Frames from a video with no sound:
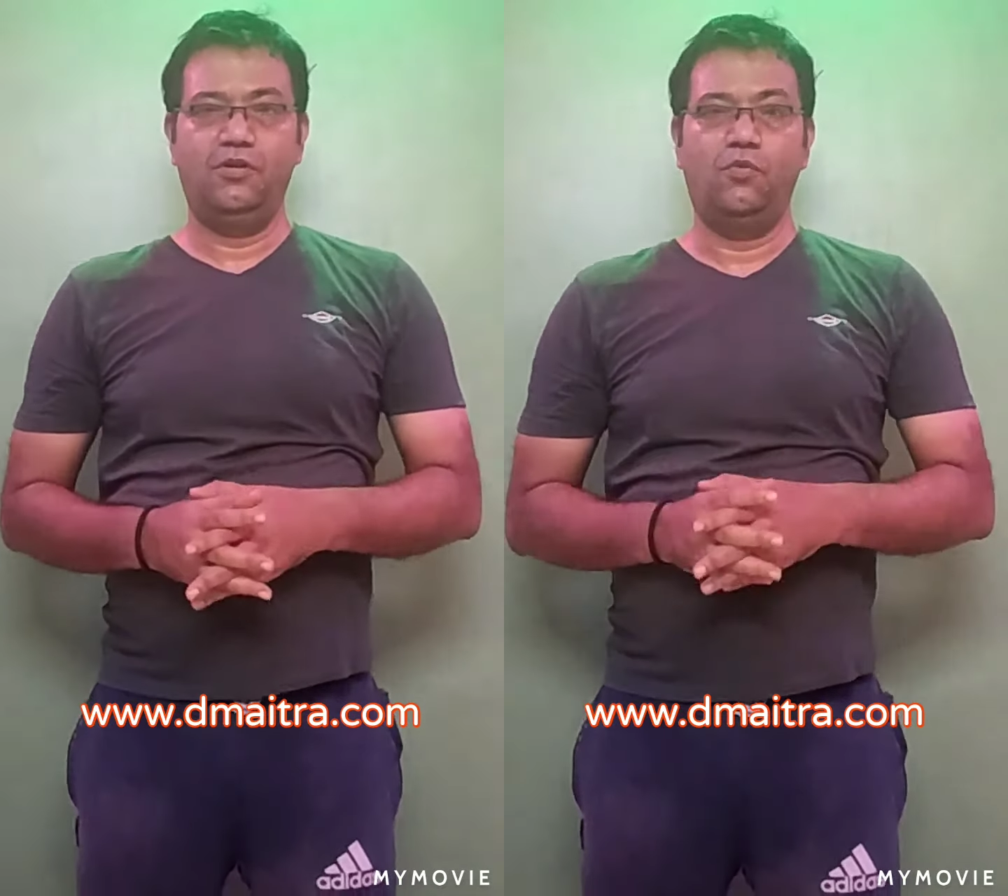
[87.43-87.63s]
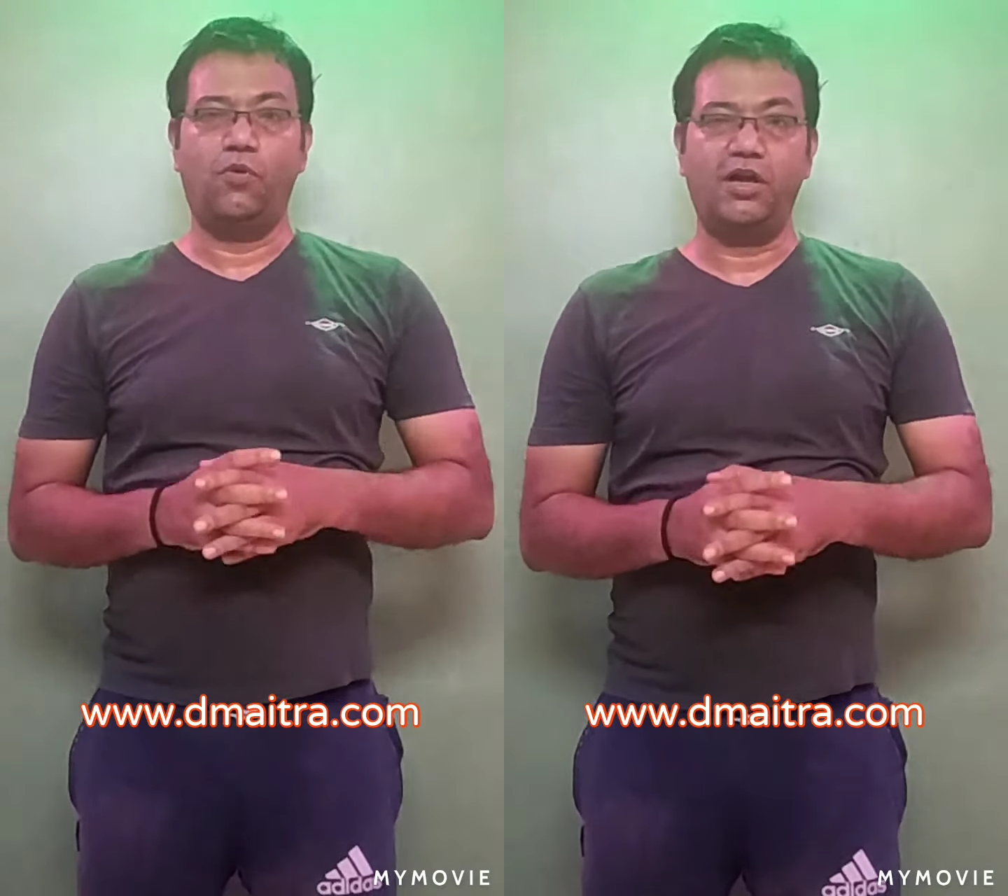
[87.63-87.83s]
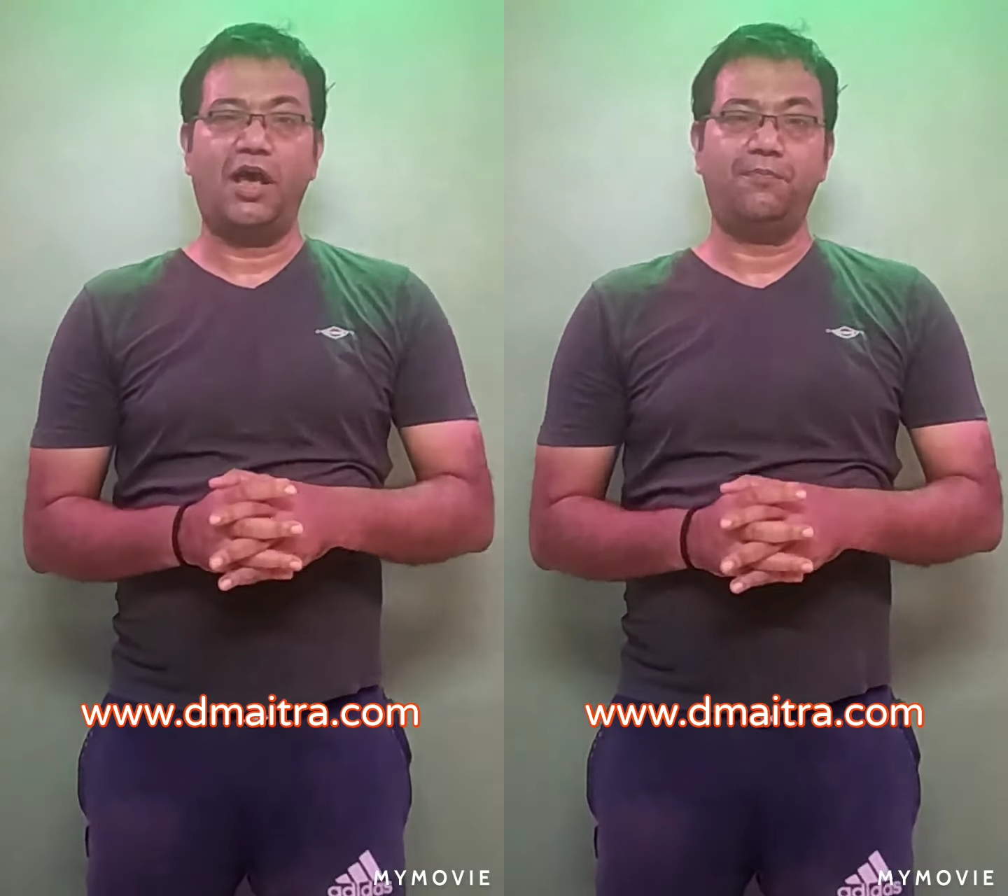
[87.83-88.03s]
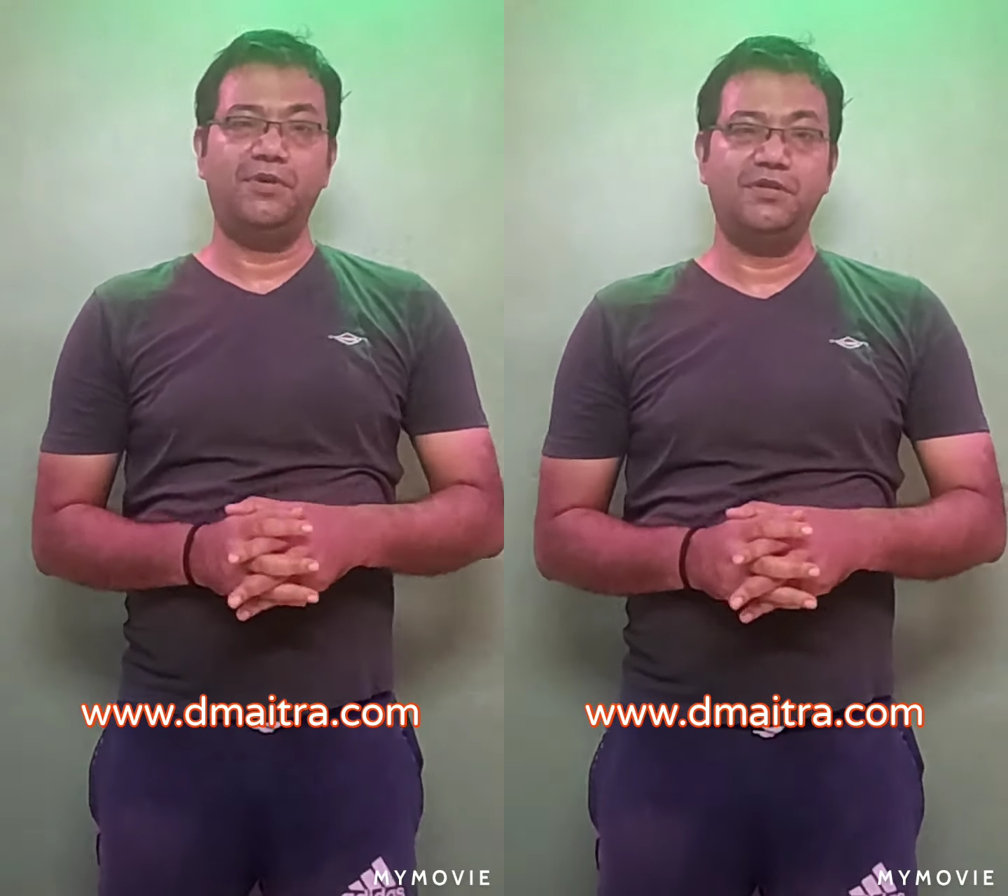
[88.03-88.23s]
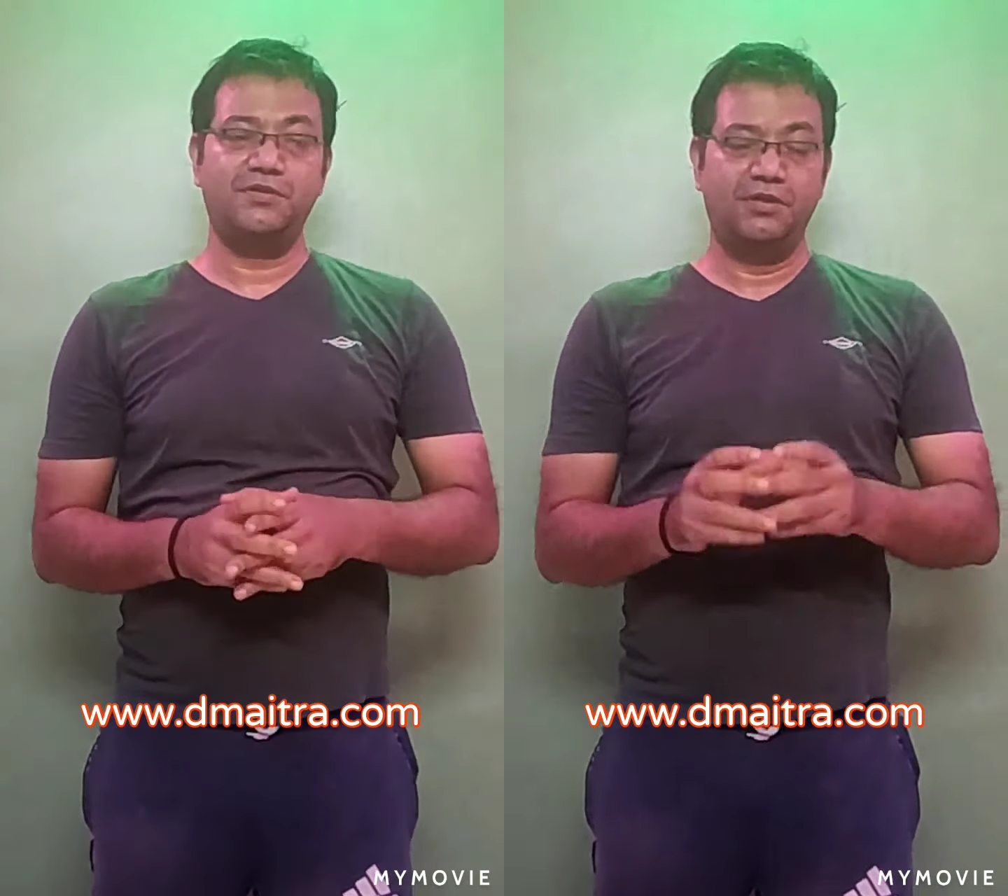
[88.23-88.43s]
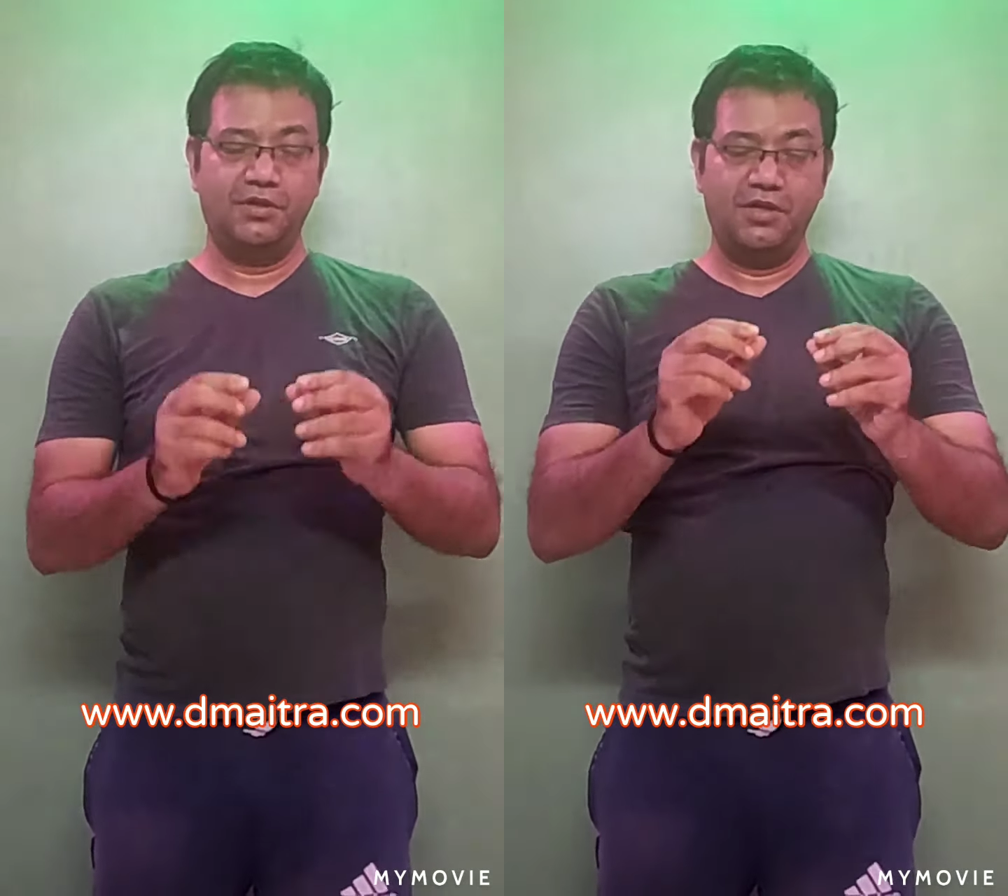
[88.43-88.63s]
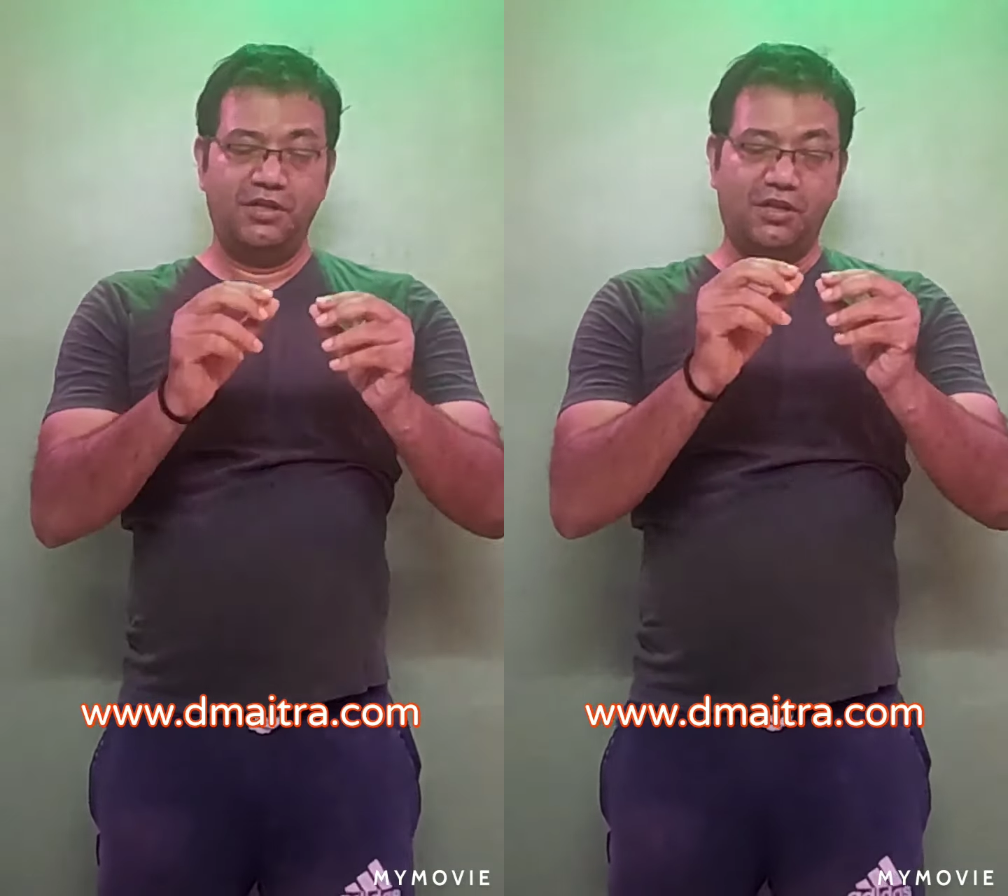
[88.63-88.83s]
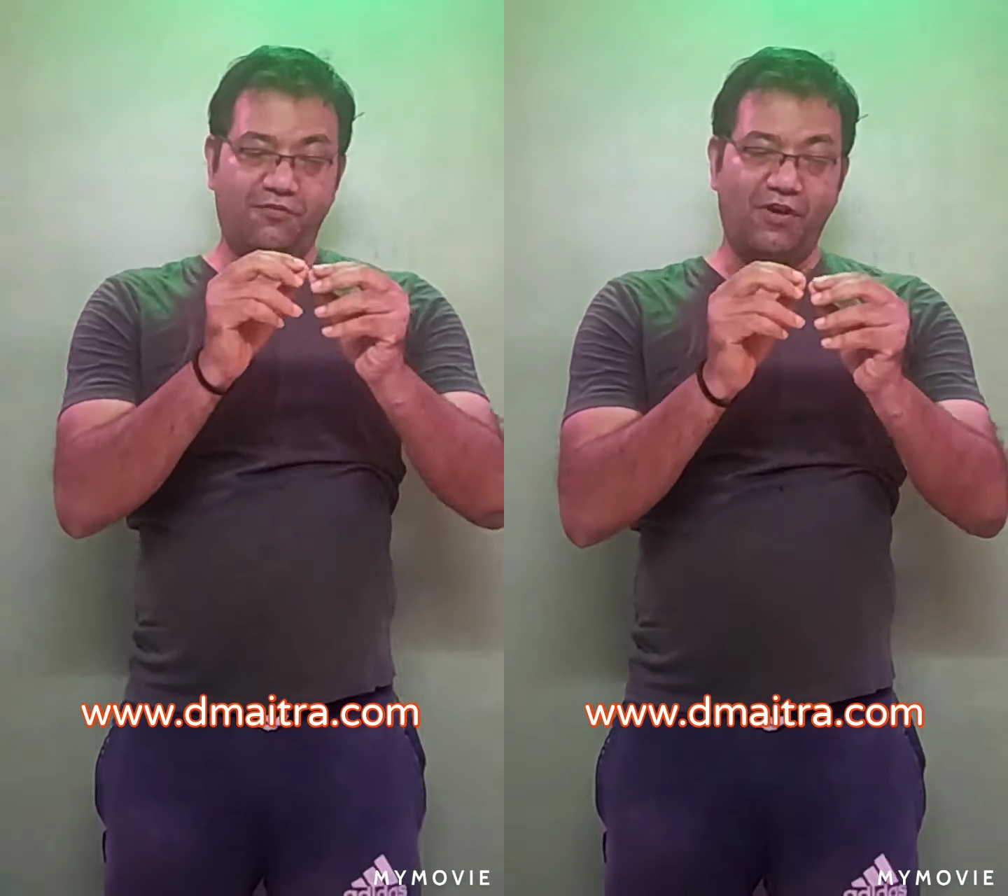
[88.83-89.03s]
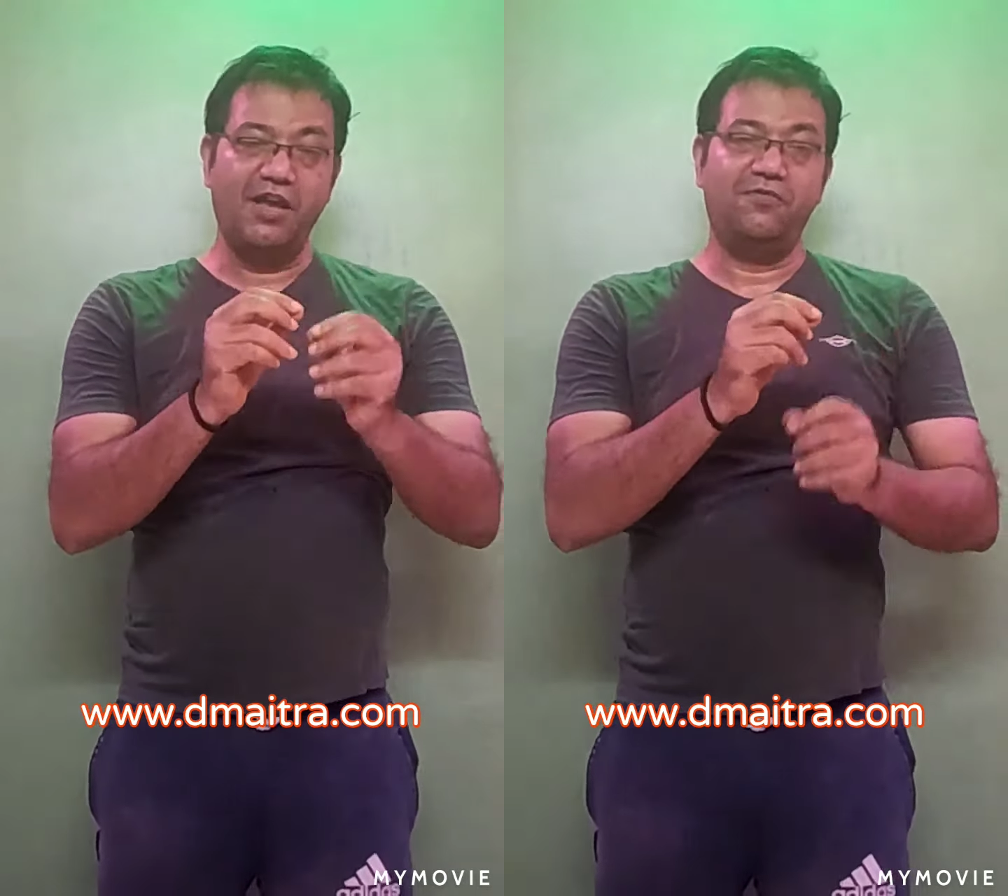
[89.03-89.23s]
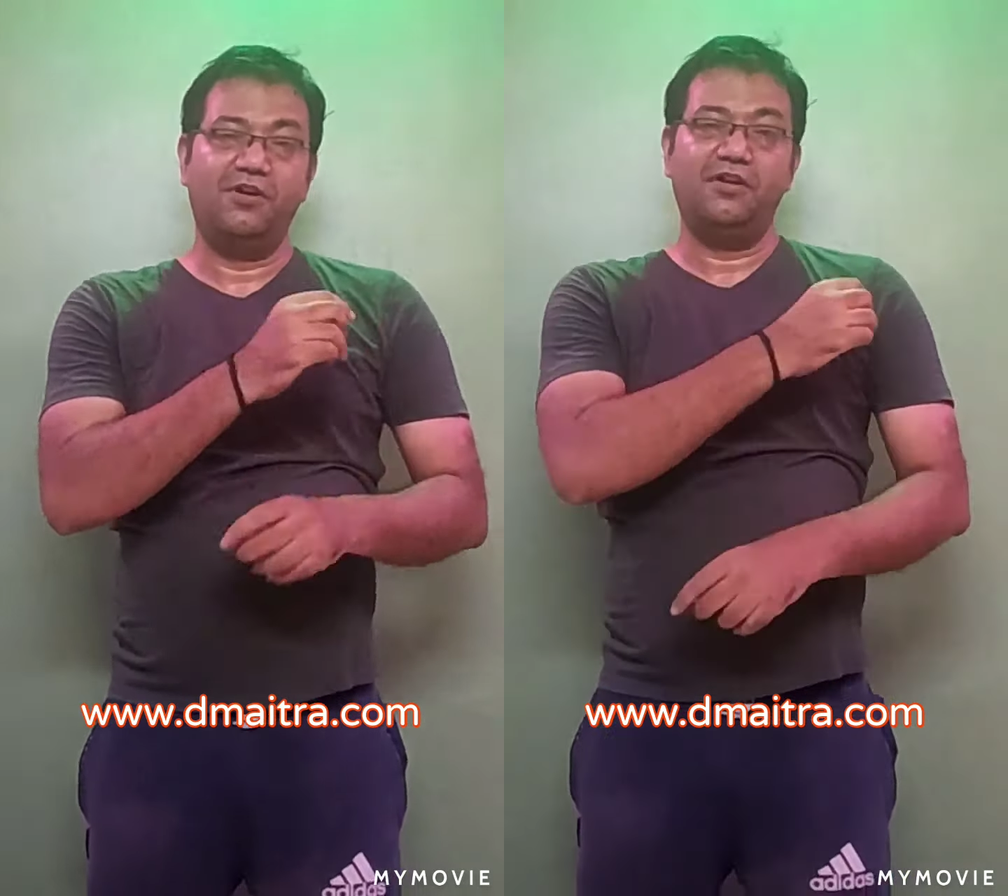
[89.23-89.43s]
What happens? The
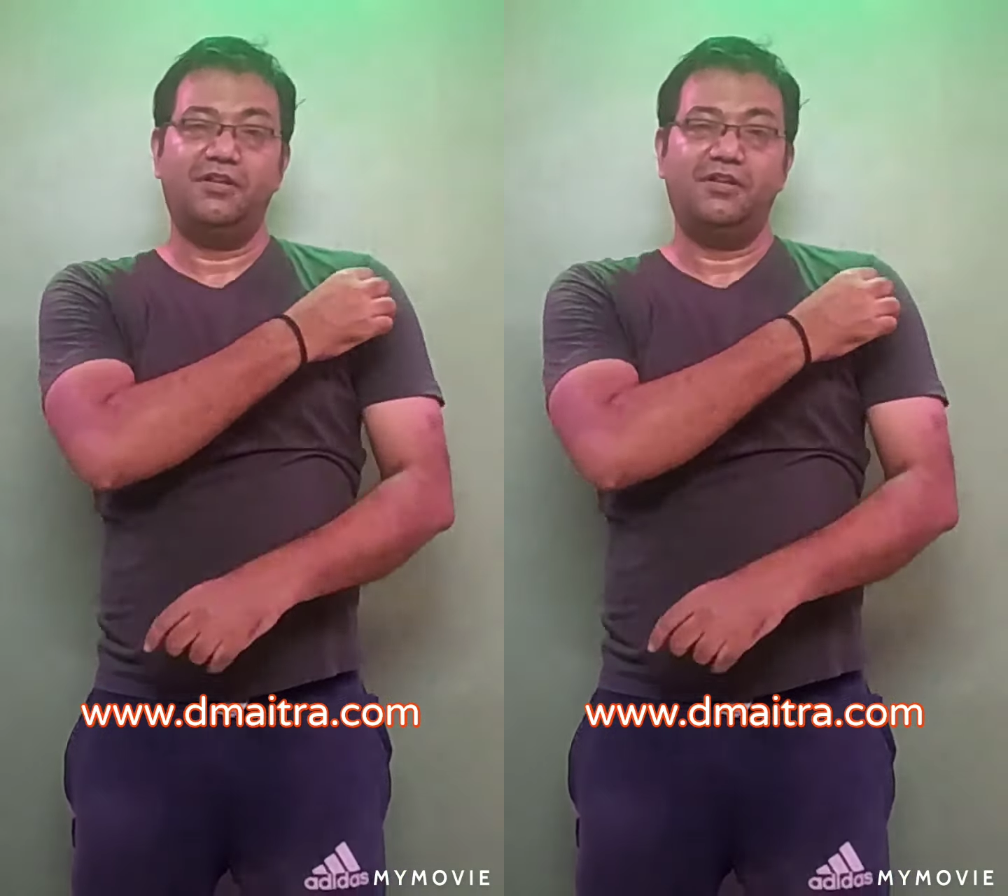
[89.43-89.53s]
fiber,